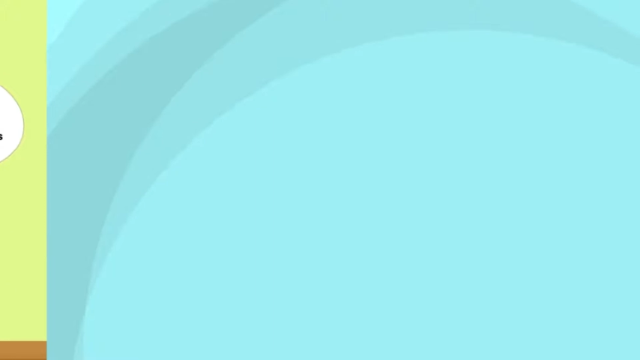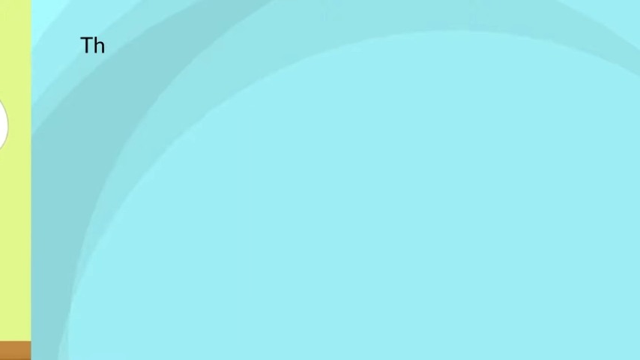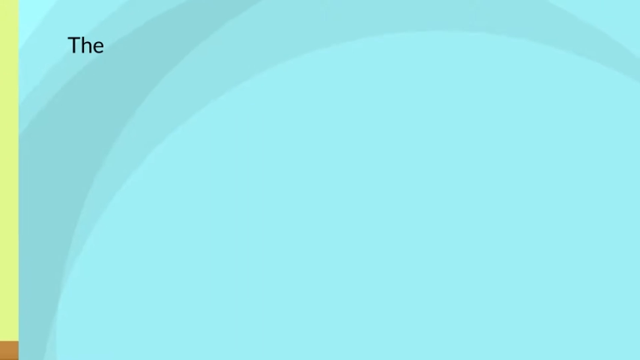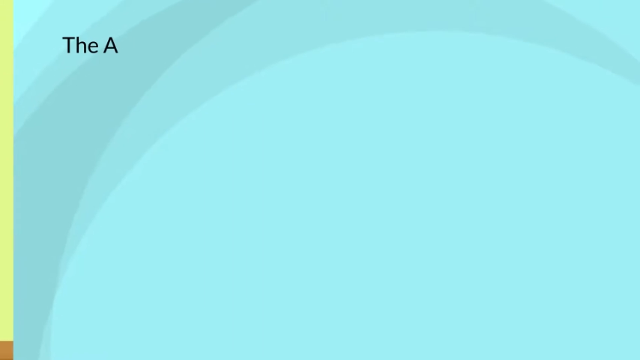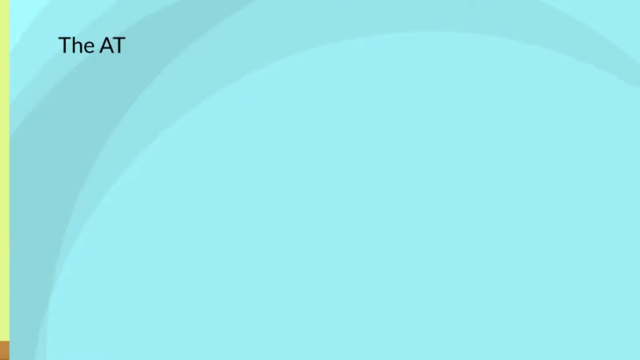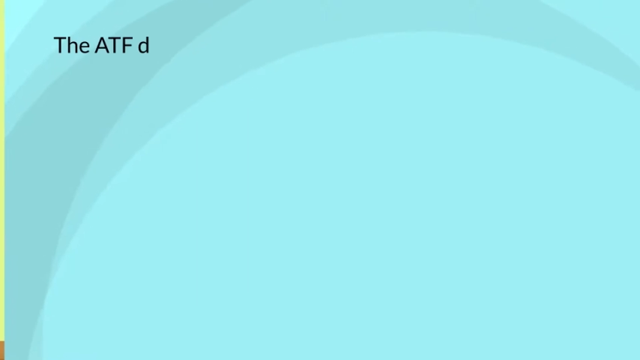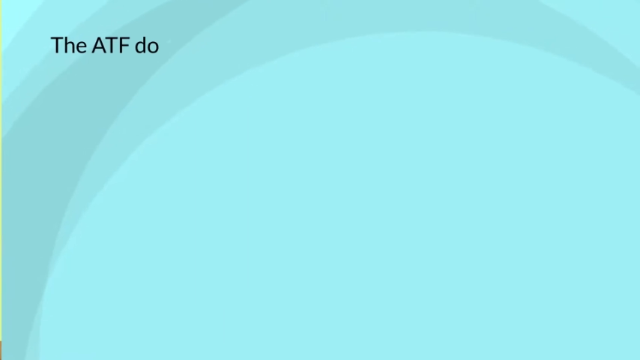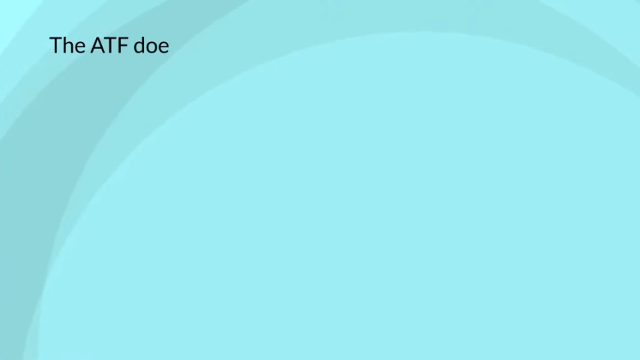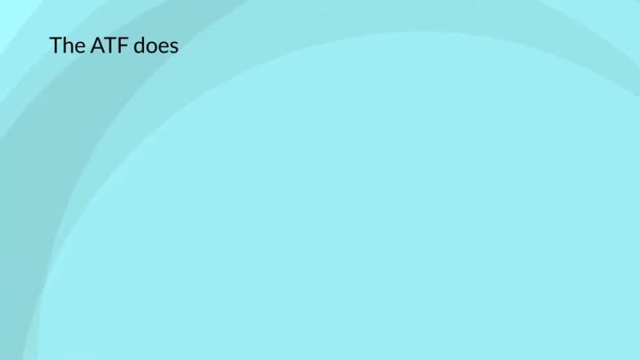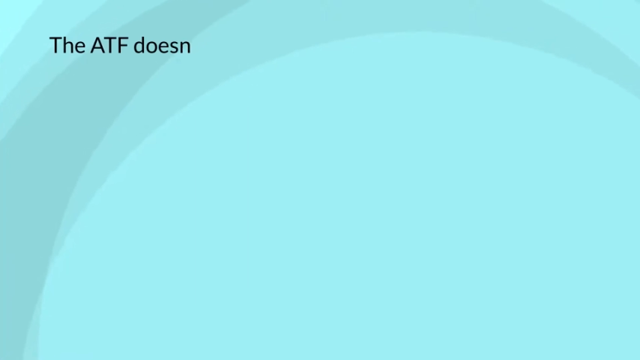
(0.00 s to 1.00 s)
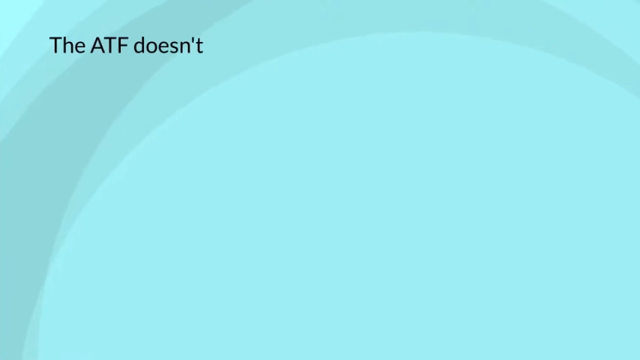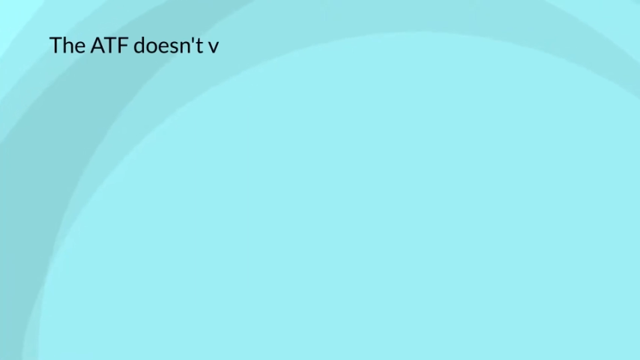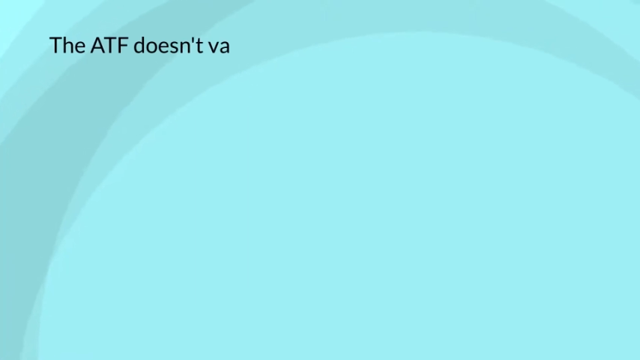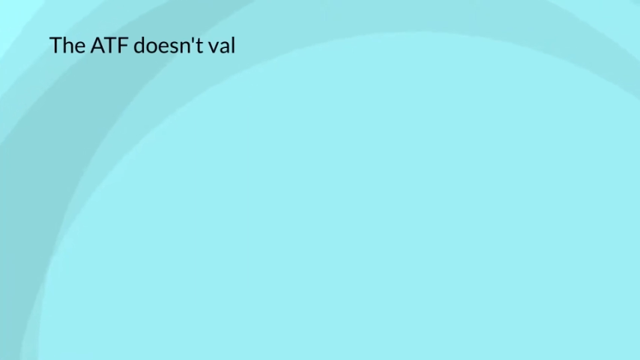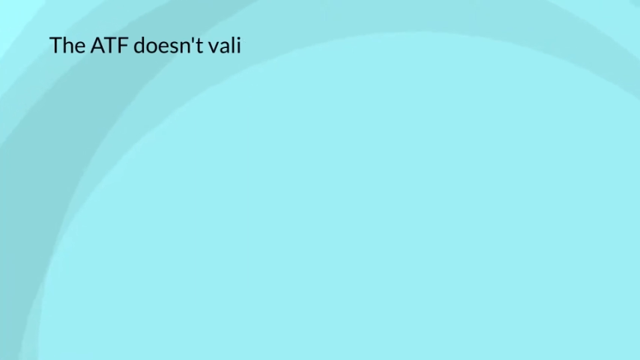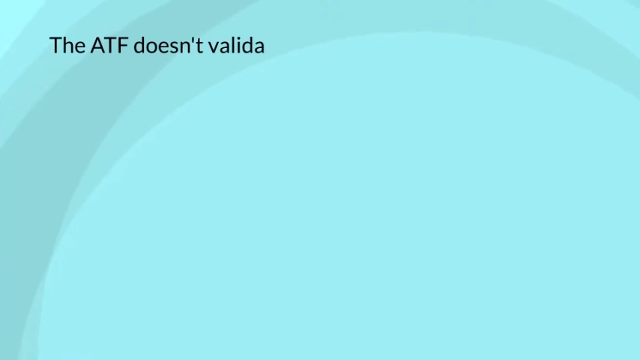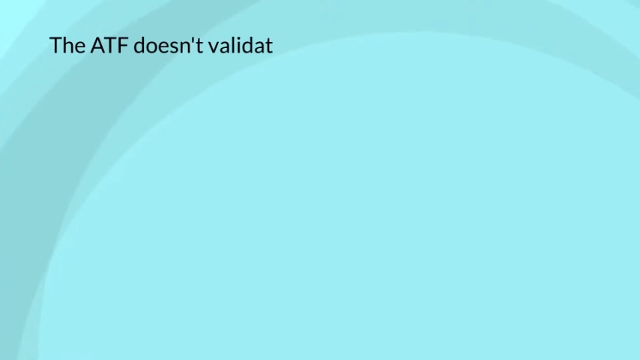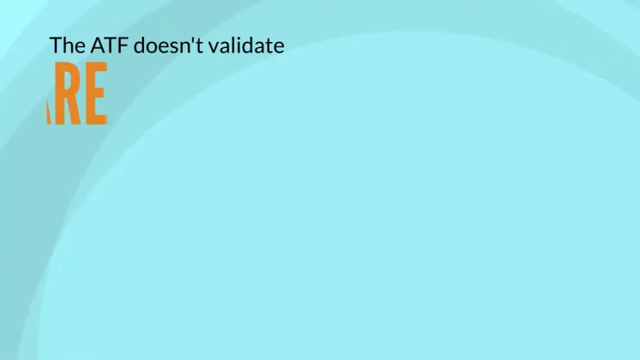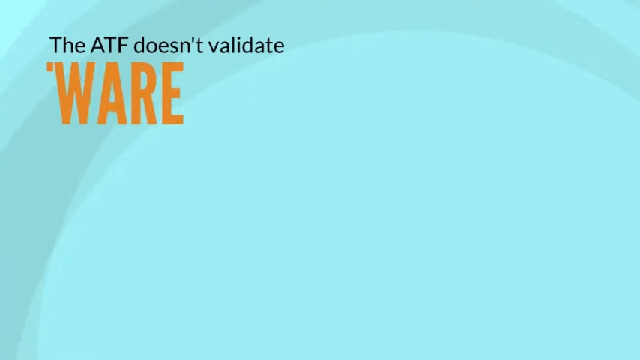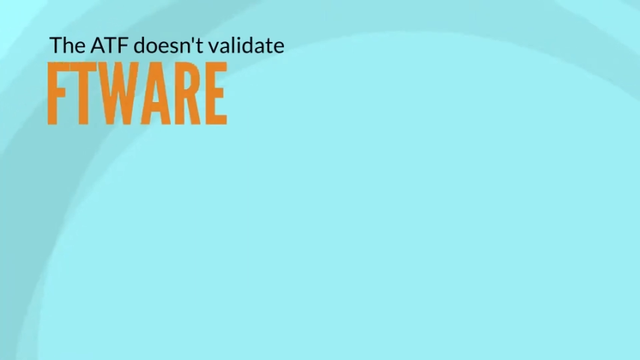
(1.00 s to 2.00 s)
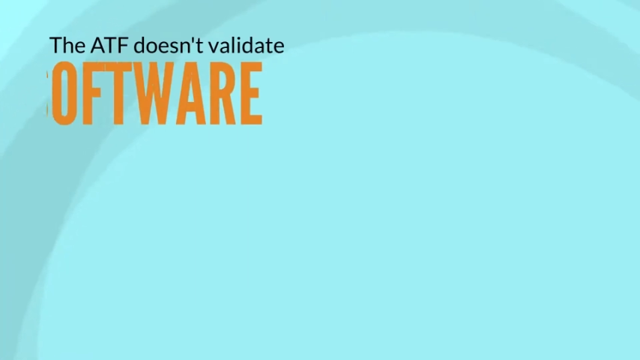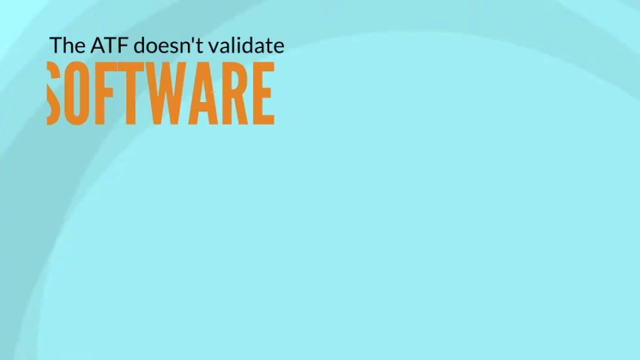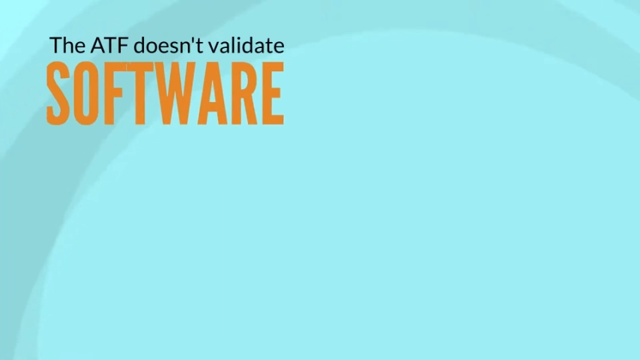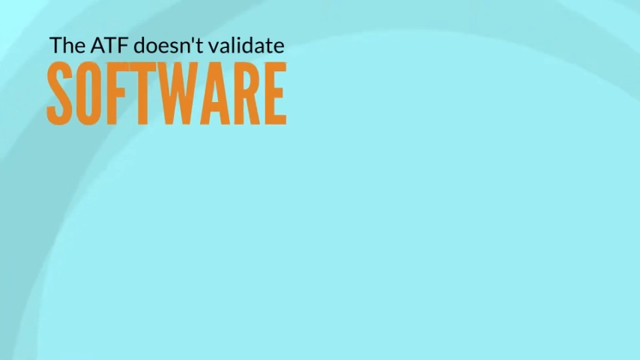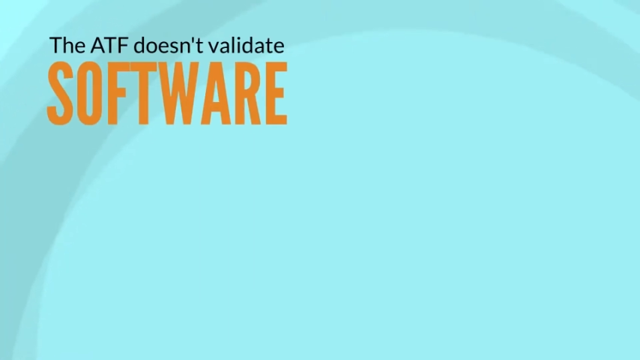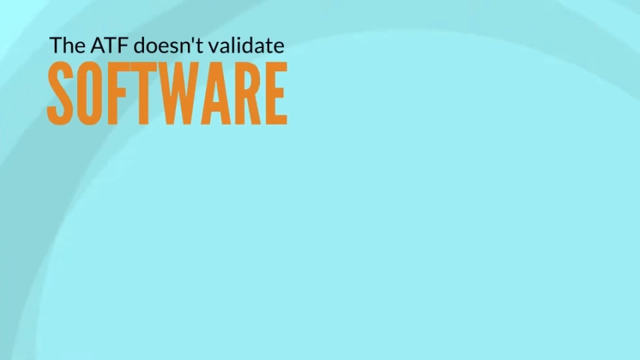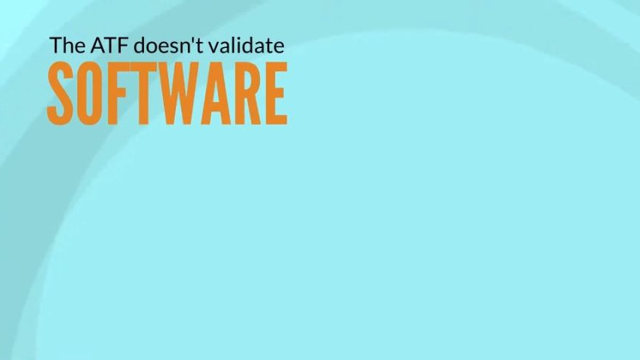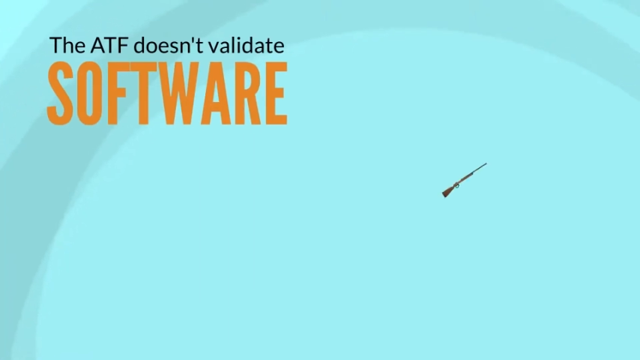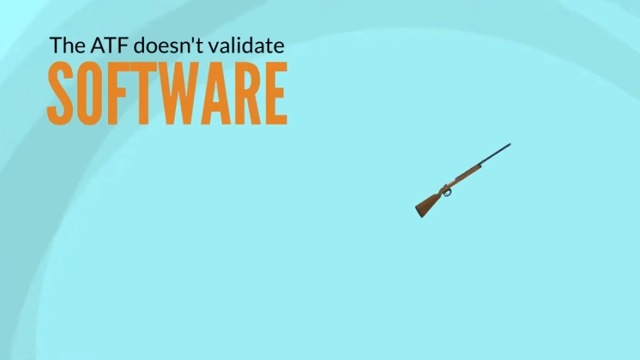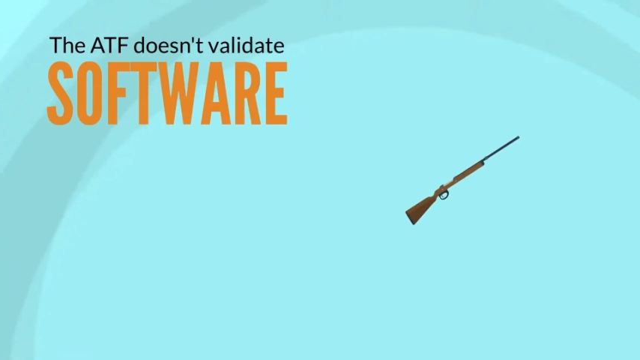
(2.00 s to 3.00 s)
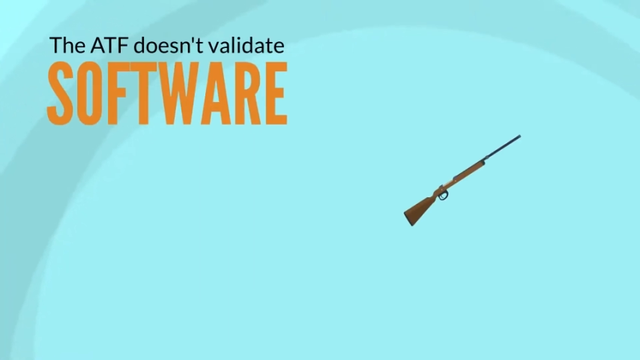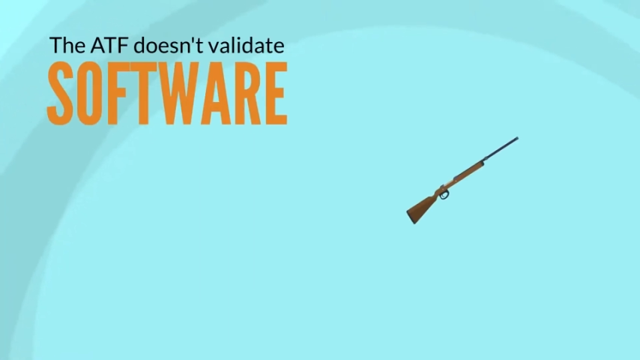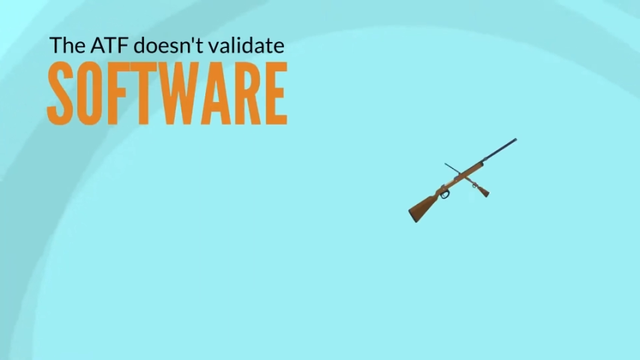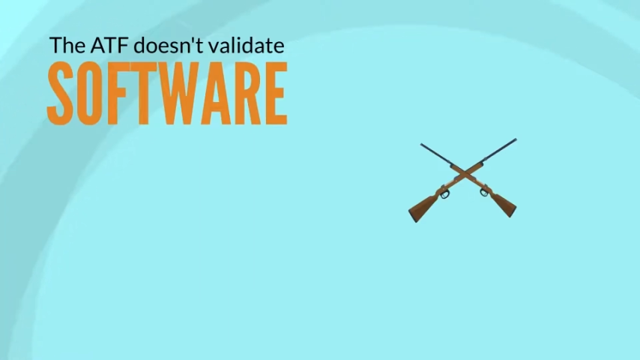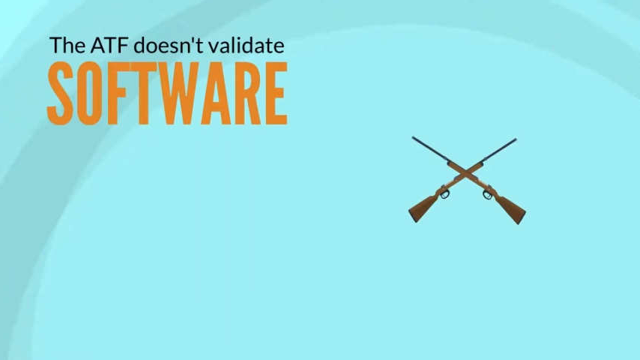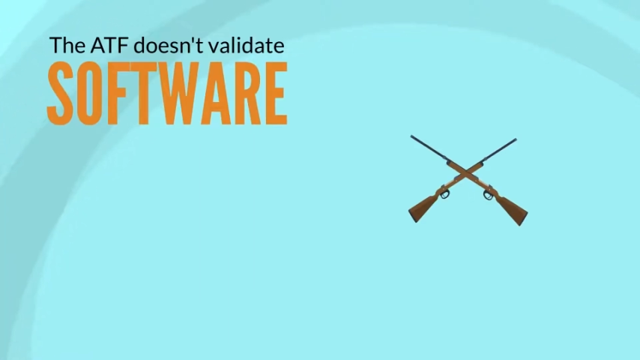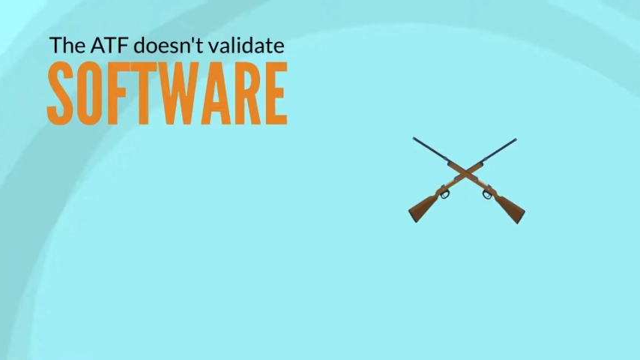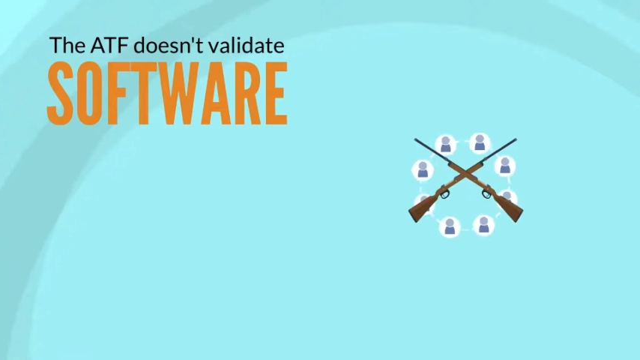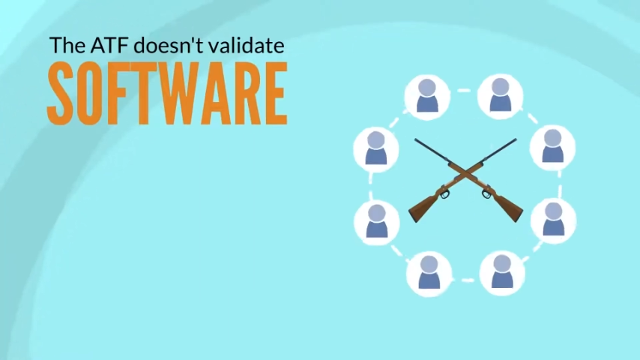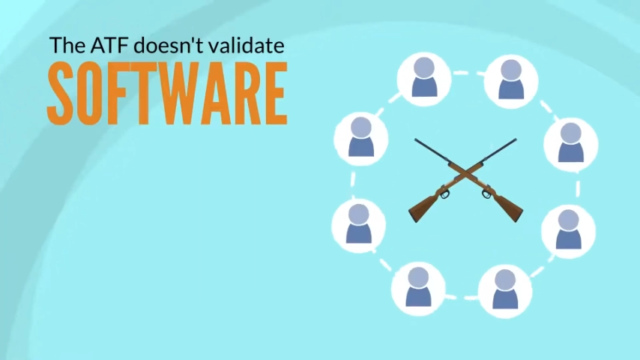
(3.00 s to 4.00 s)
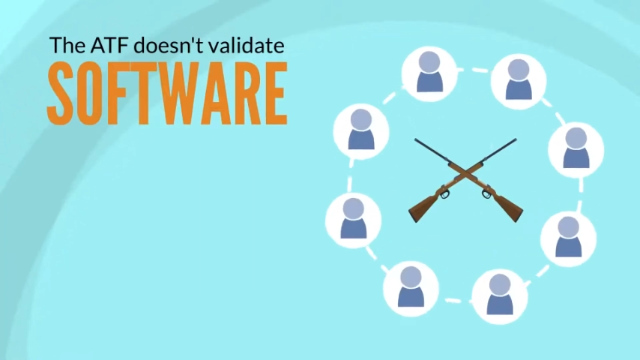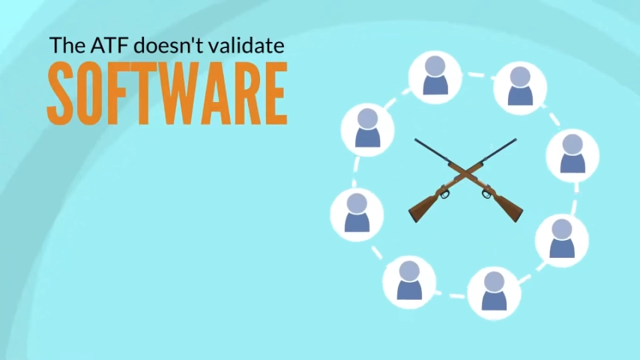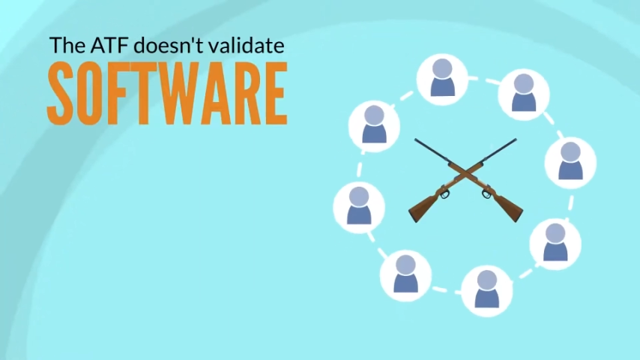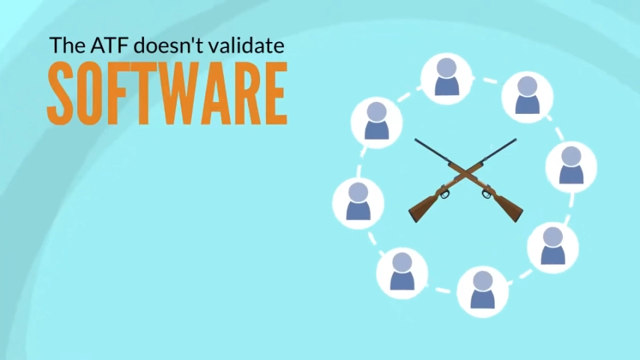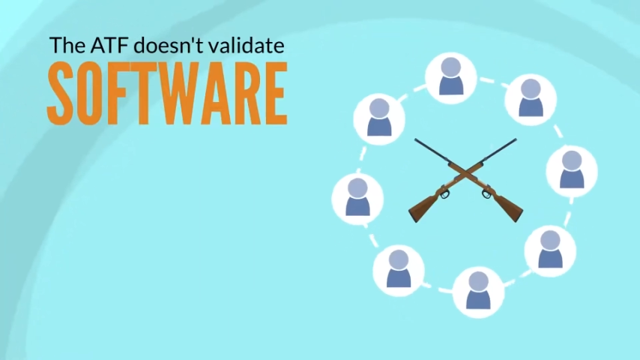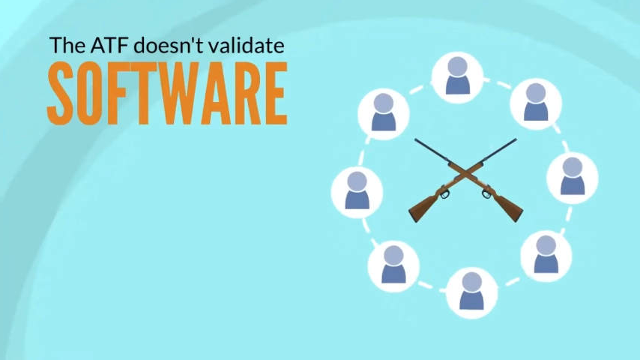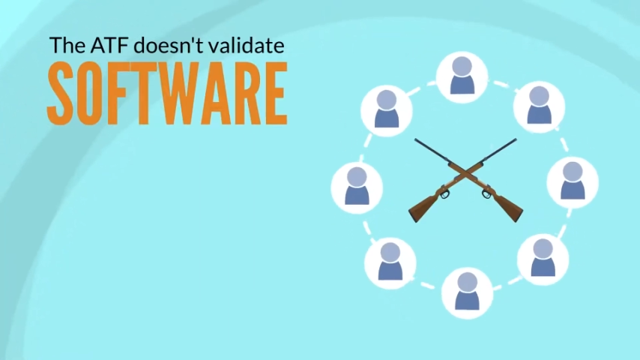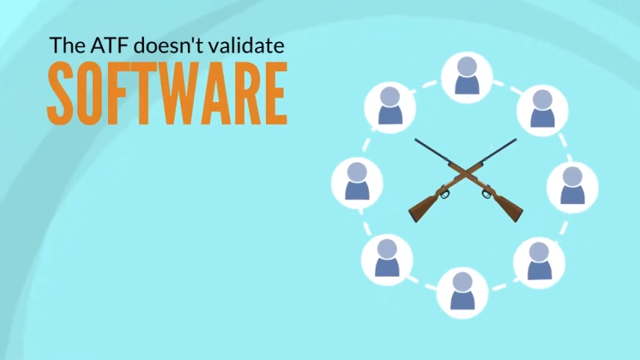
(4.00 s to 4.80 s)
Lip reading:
(no speaker visible)